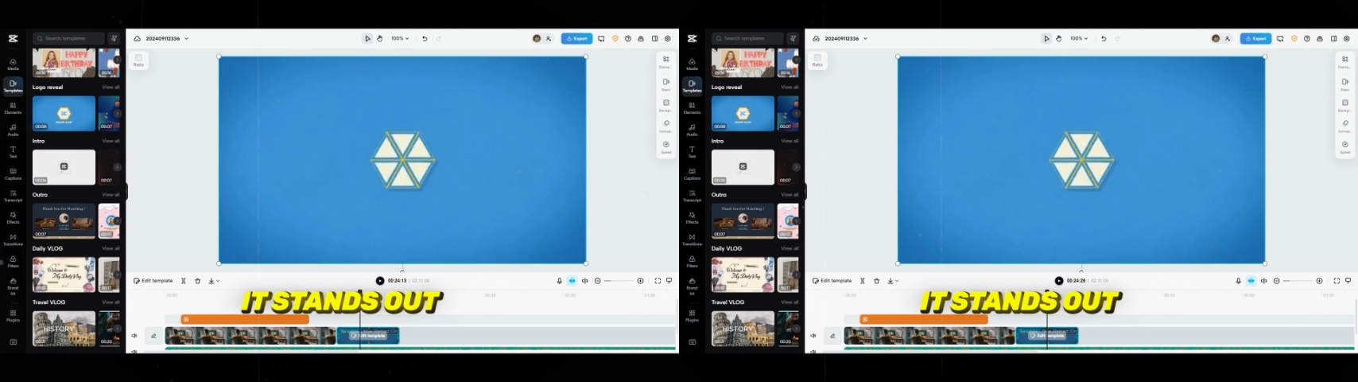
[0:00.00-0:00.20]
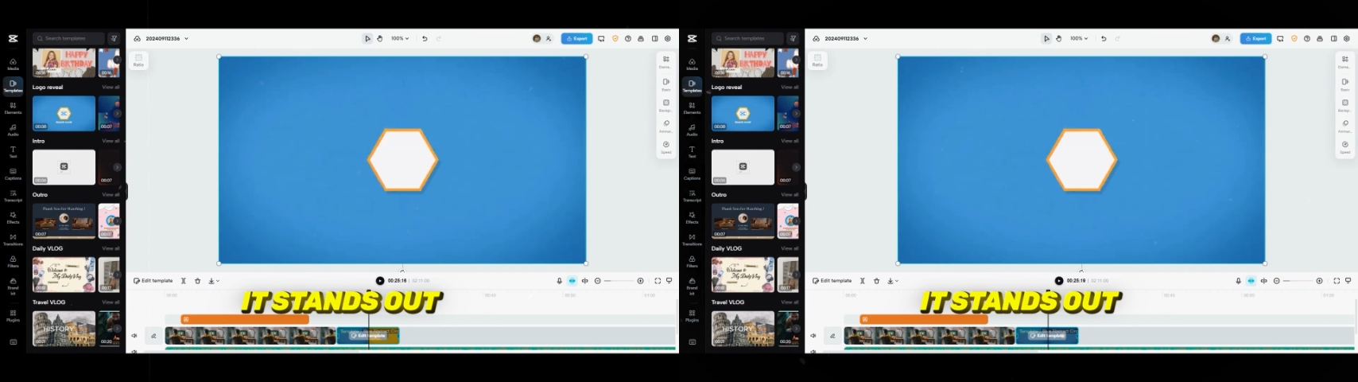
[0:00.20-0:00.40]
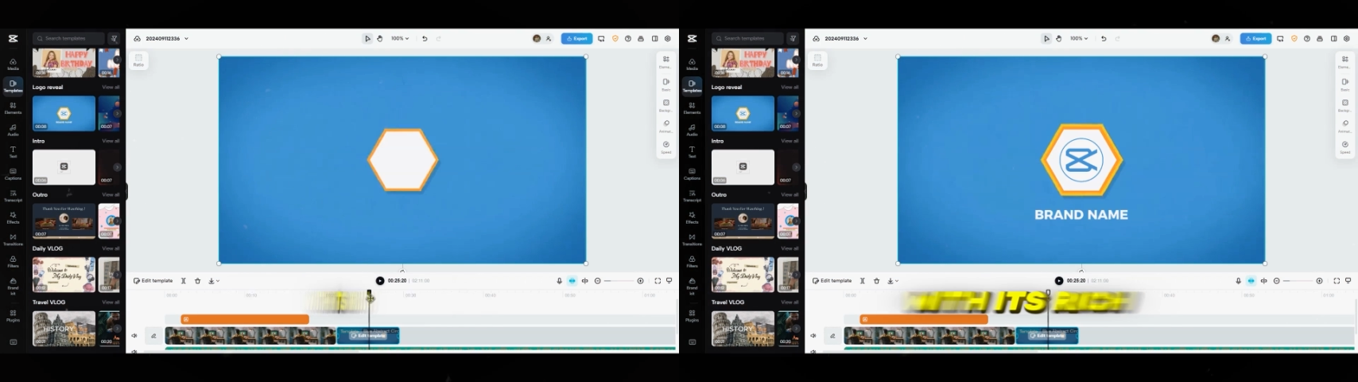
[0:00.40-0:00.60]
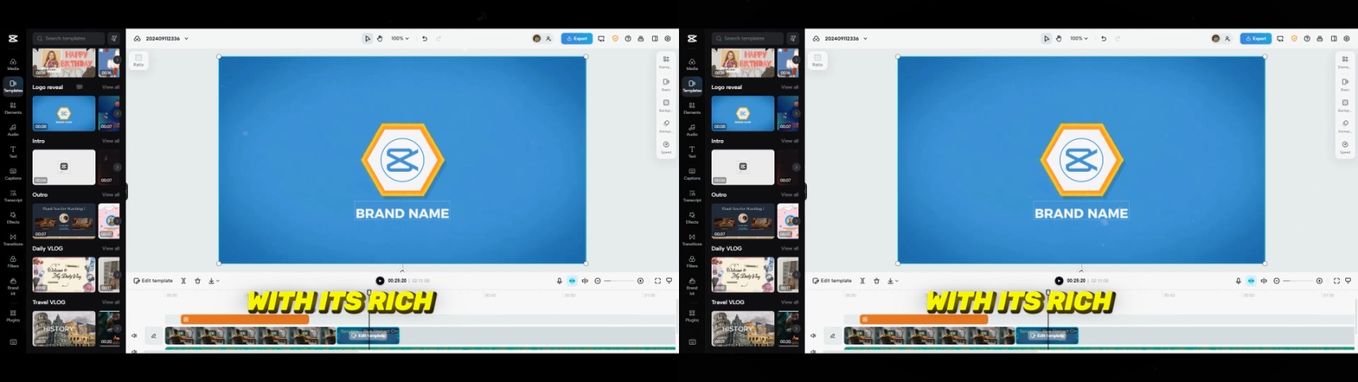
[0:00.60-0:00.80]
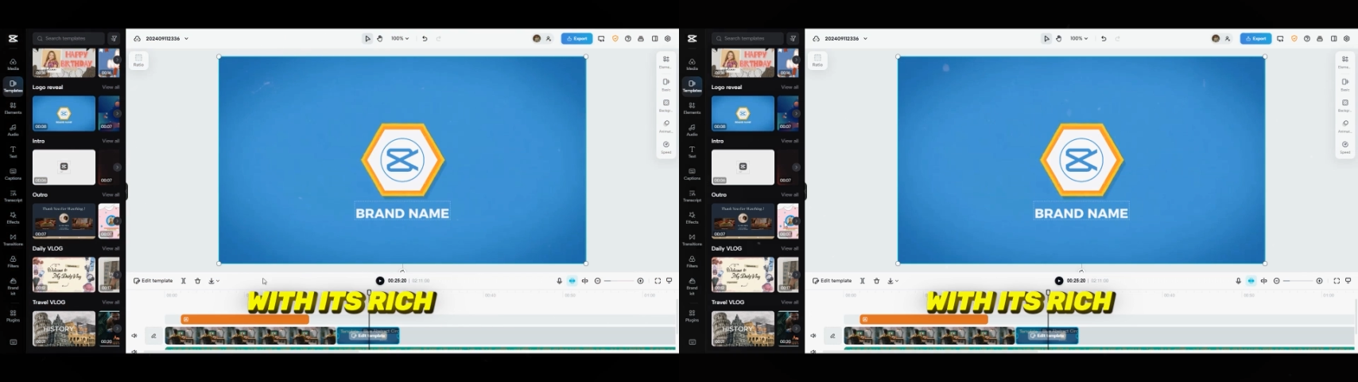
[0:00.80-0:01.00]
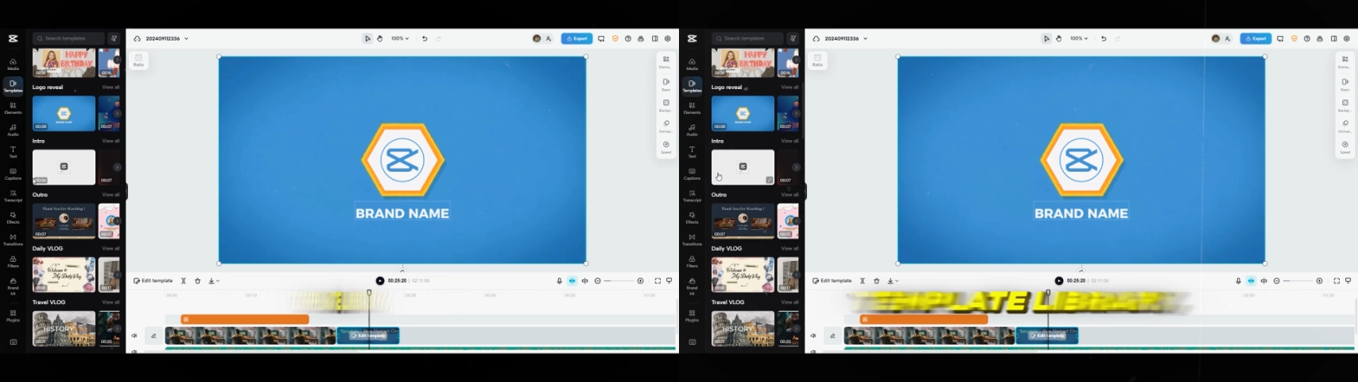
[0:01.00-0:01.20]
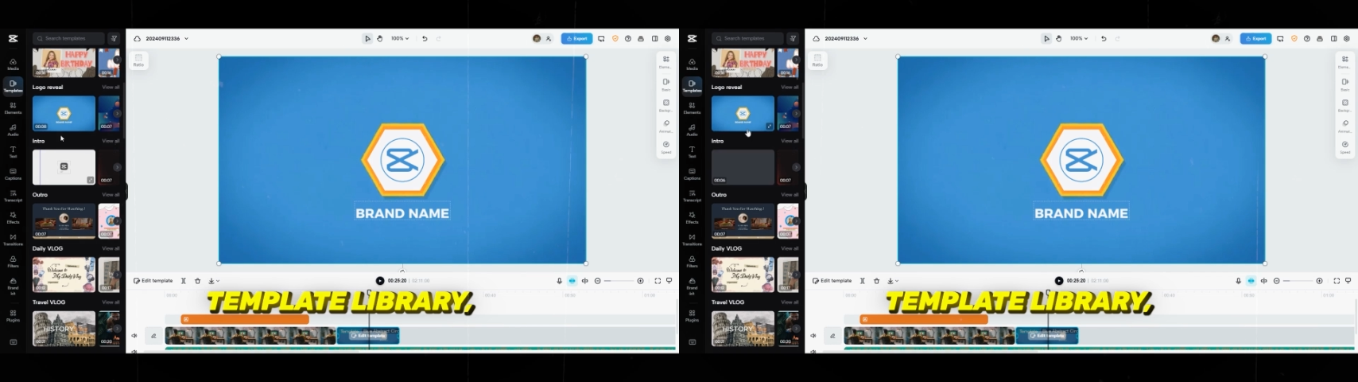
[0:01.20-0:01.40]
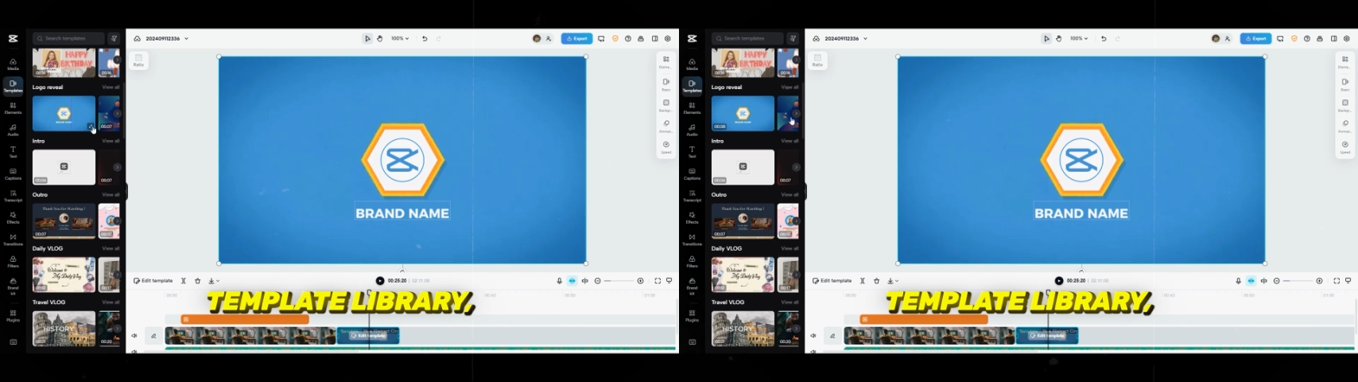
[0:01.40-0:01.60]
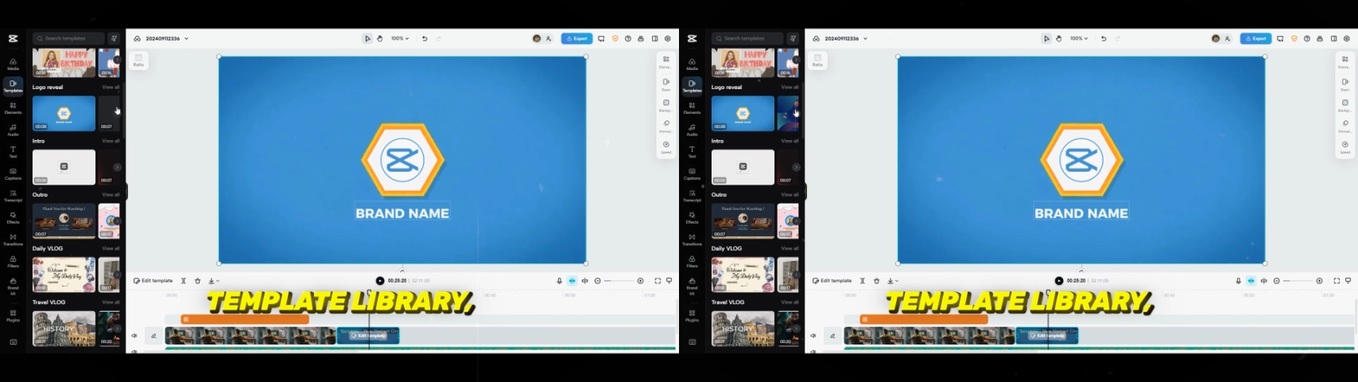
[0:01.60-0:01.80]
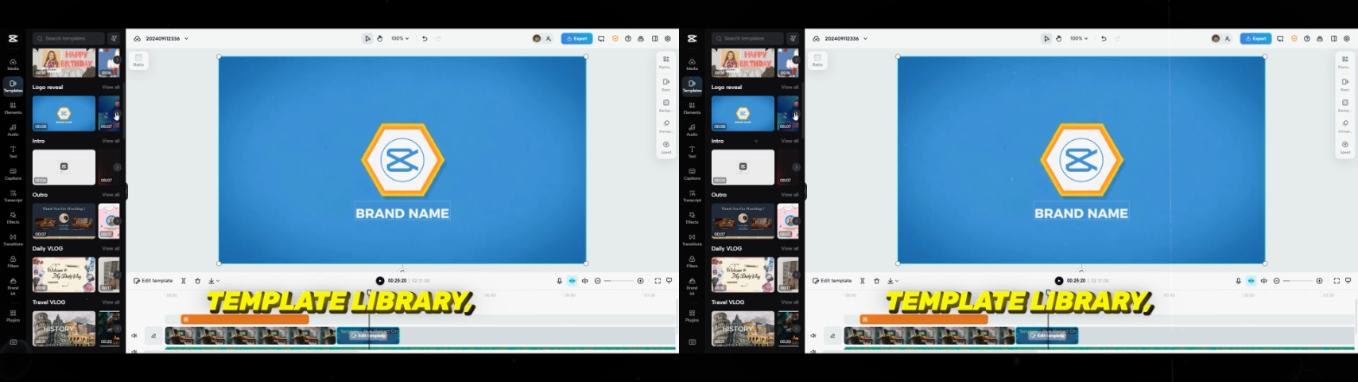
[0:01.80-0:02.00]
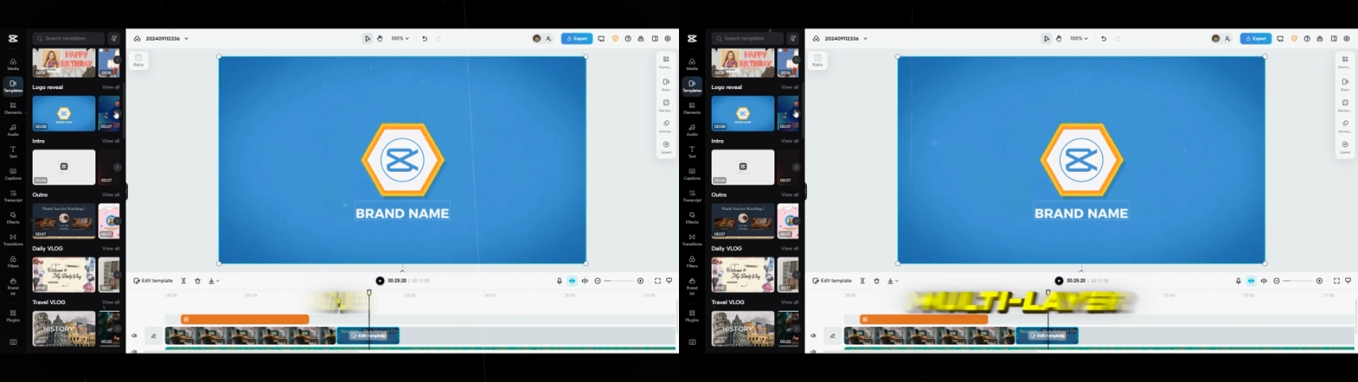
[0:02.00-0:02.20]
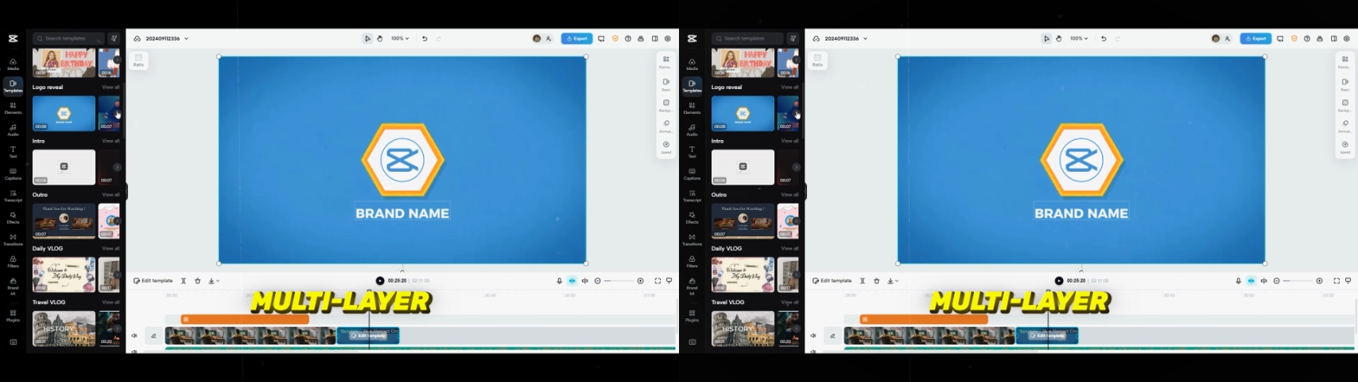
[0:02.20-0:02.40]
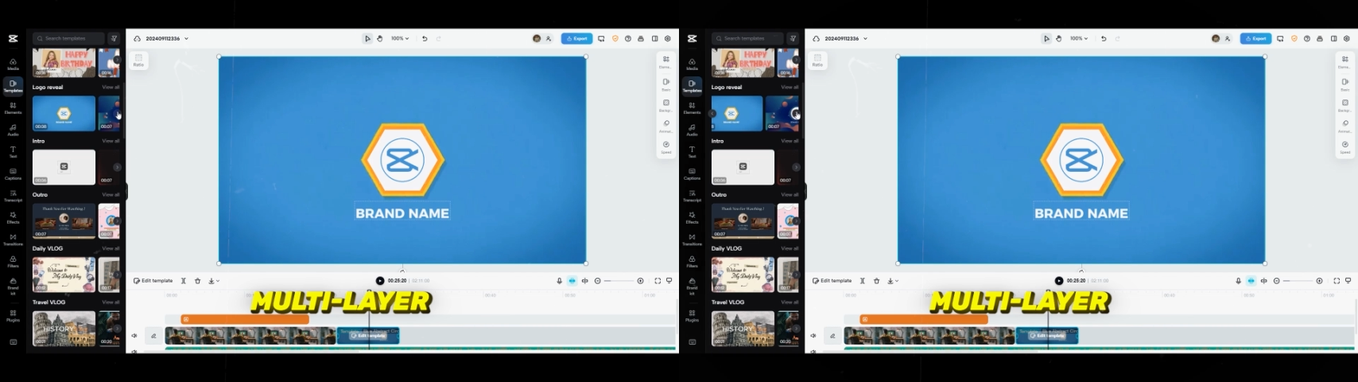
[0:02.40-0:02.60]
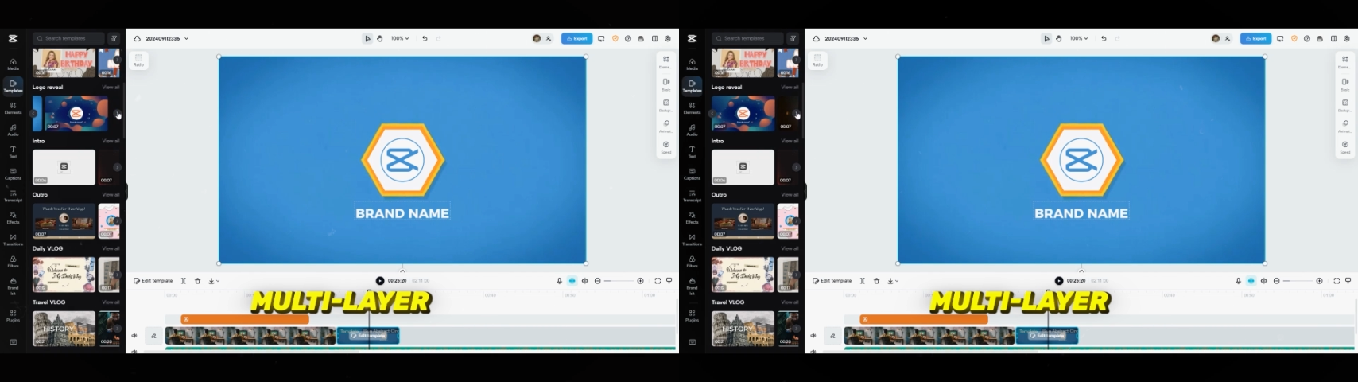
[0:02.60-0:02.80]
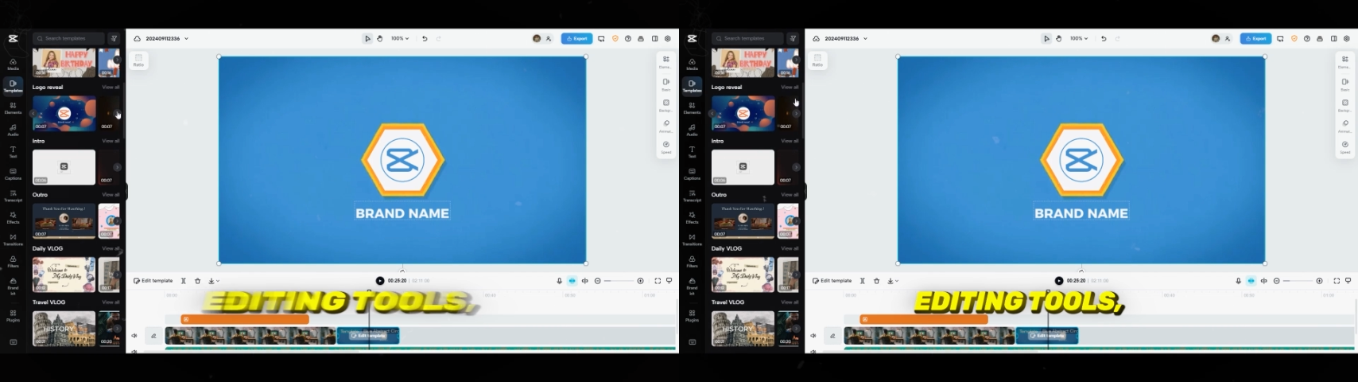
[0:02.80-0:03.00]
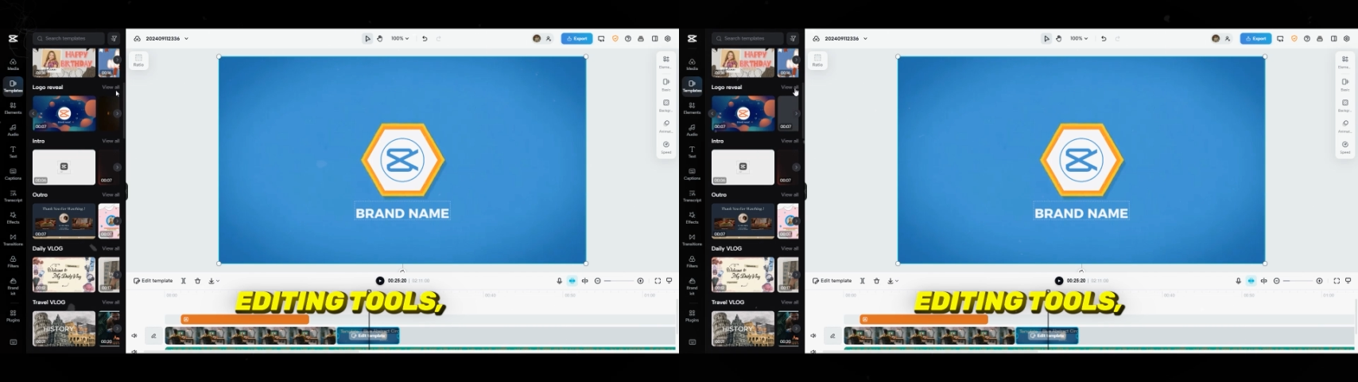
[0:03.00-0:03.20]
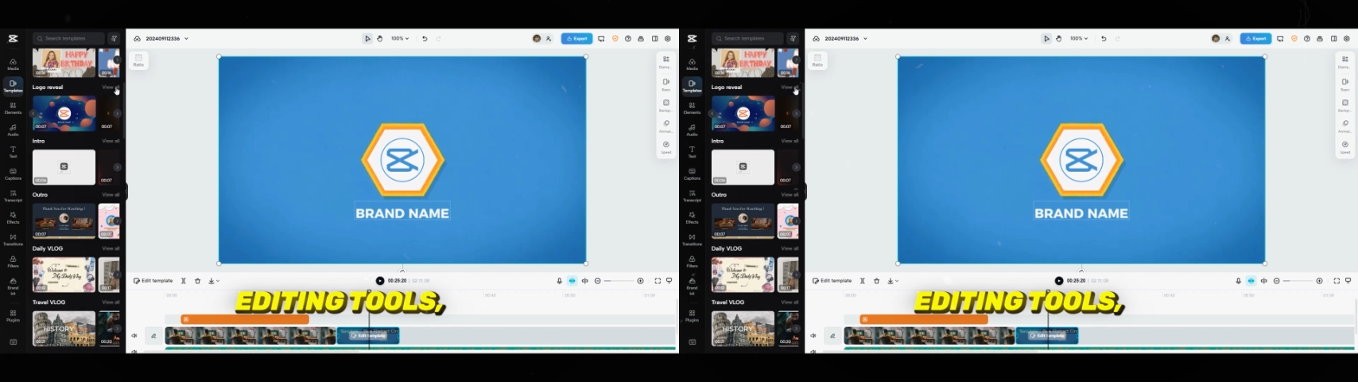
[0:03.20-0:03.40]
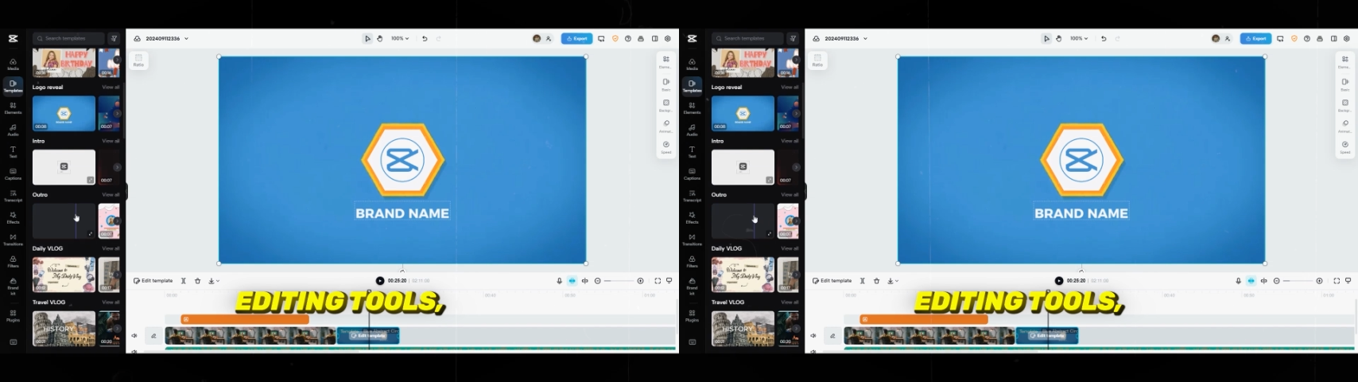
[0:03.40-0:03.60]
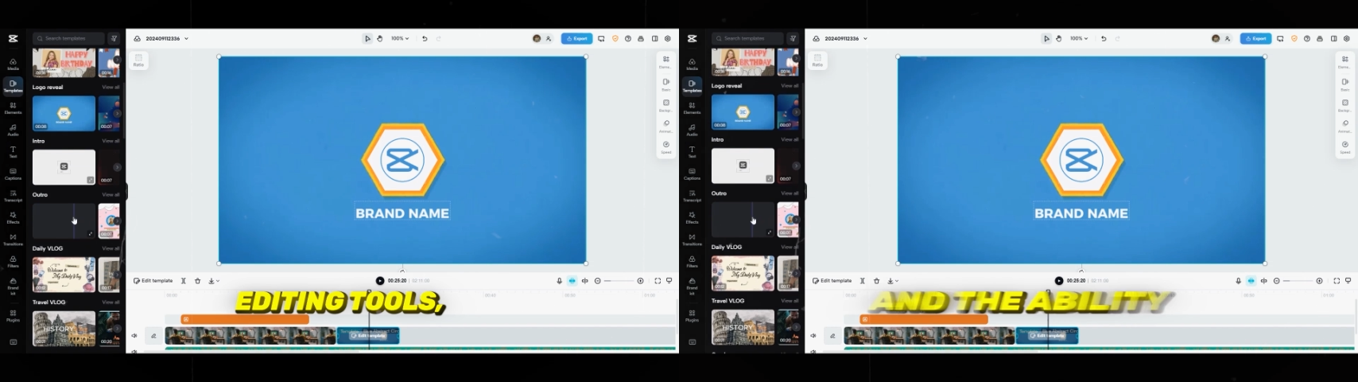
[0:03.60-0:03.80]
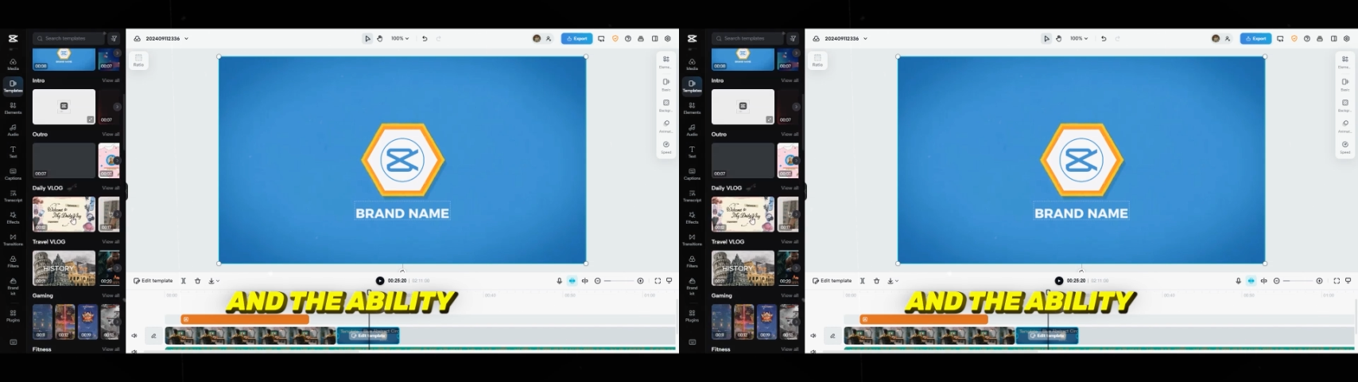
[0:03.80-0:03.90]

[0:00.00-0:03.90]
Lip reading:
[unreadable: no face in view]